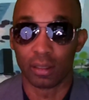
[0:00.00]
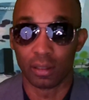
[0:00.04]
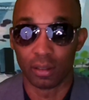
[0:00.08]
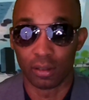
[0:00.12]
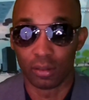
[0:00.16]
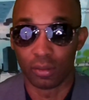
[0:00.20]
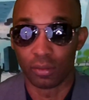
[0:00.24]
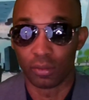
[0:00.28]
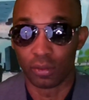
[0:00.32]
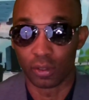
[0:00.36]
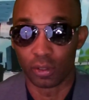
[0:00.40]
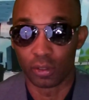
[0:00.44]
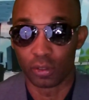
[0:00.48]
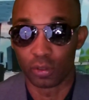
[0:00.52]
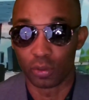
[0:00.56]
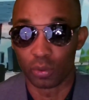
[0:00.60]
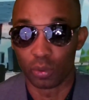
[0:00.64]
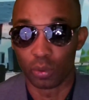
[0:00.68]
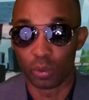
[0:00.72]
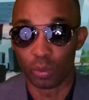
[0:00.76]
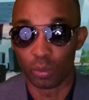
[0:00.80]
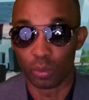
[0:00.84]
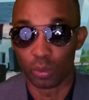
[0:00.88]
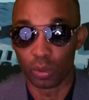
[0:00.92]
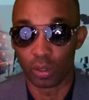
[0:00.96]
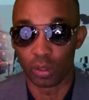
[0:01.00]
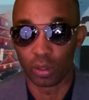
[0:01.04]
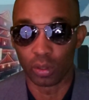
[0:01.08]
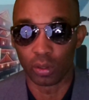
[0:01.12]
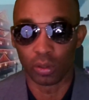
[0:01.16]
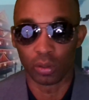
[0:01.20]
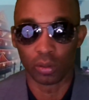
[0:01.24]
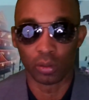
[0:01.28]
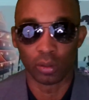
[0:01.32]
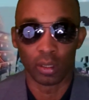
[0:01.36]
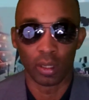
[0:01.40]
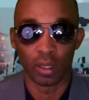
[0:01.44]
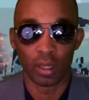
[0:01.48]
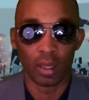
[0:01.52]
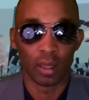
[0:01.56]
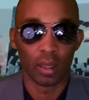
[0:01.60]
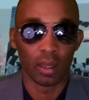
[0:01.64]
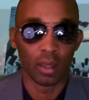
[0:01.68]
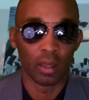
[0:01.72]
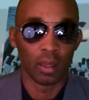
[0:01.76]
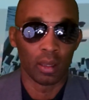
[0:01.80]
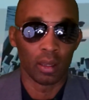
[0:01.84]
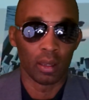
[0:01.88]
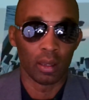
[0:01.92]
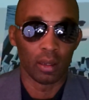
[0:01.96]
the virtual world,
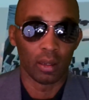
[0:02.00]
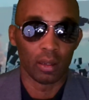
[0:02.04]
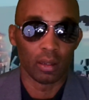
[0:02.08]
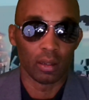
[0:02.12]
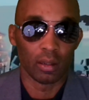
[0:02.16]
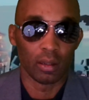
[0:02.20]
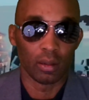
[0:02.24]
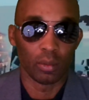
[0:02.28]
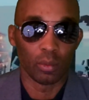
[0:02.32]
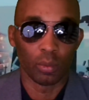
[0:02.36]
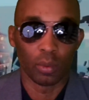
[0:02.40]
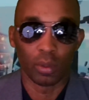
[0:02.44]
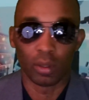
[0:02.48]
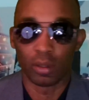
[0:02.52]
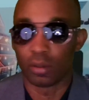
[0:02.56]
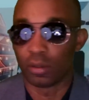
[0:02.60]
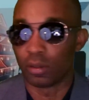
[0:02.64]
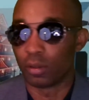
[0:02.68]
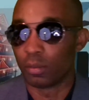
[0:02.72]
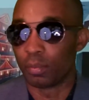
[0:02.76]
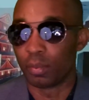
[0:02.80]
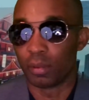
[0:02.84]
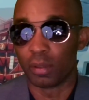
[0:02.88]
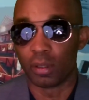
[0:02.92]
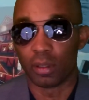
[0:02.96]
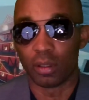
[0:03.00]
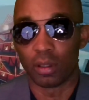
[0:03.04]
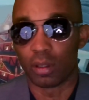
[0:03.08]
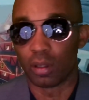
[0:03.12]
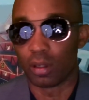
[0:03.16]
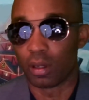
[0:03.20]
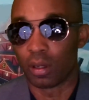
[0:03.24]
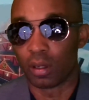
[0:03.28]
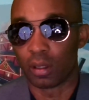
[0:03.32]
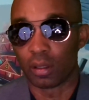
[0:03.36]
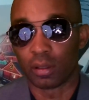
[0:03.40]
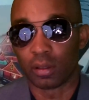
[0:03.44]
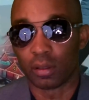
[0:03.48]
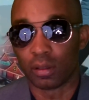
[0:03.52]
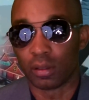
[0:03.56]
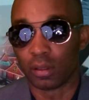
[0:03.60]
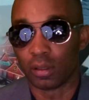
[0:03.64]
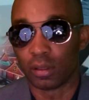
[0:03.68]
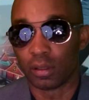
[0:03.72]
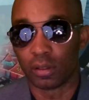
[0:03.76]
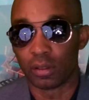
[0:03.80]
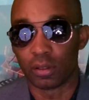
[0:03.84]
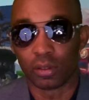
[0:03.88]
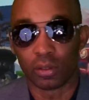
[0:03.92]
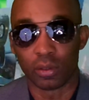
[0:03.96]
whether it be on
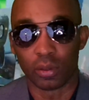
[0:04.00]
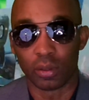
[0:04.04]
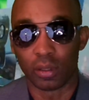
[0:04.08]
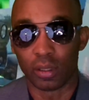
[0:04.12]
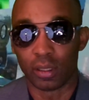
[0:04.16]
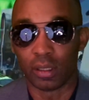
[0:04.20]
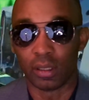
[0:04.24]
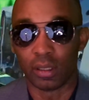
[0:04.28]
Oculus or in